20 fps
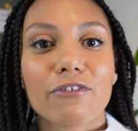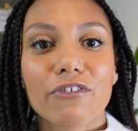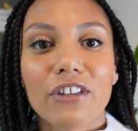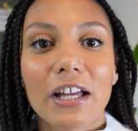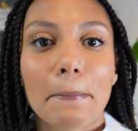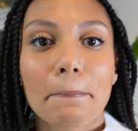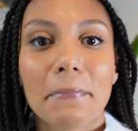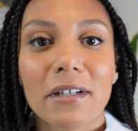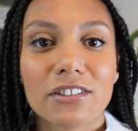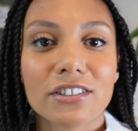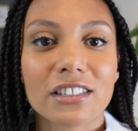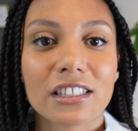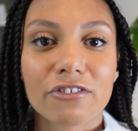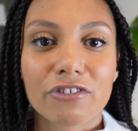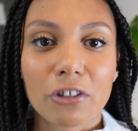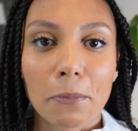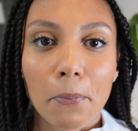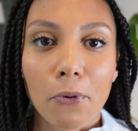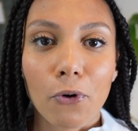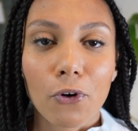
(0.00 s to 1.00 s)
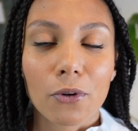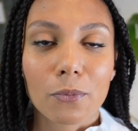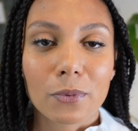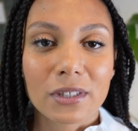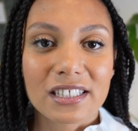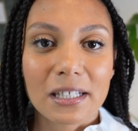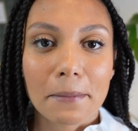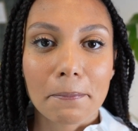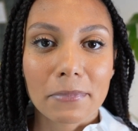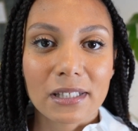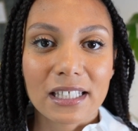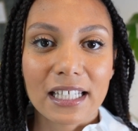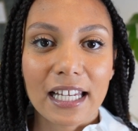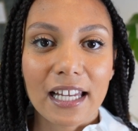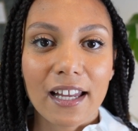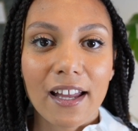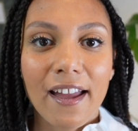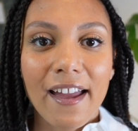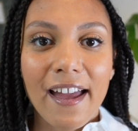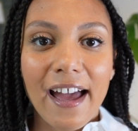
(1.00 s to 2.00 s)
of like building a rapport with
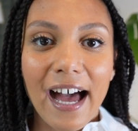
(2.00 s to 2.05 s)
somebody